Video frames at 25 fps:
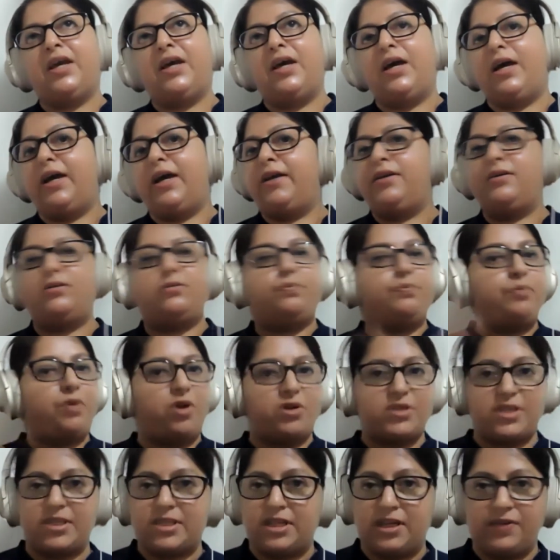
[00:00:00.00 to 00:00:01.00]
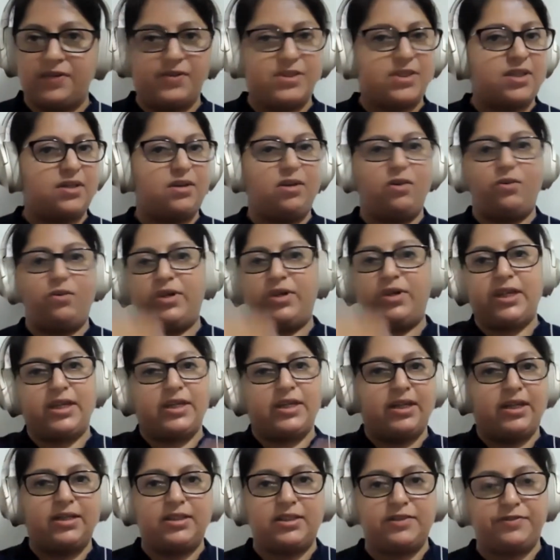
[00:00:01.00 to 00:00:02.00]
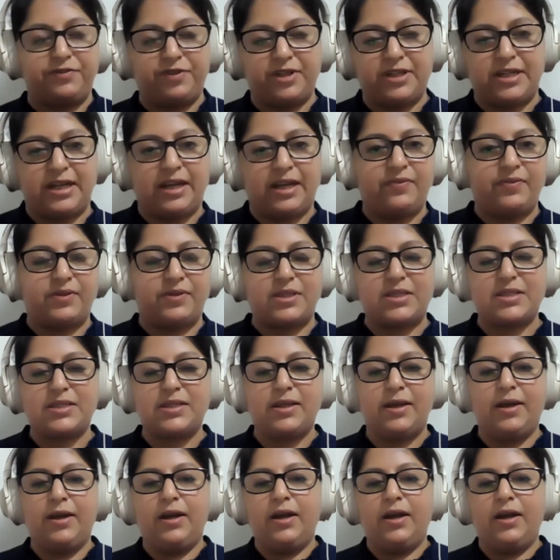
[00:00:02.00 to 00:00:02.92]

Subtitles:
and process level security and different levels.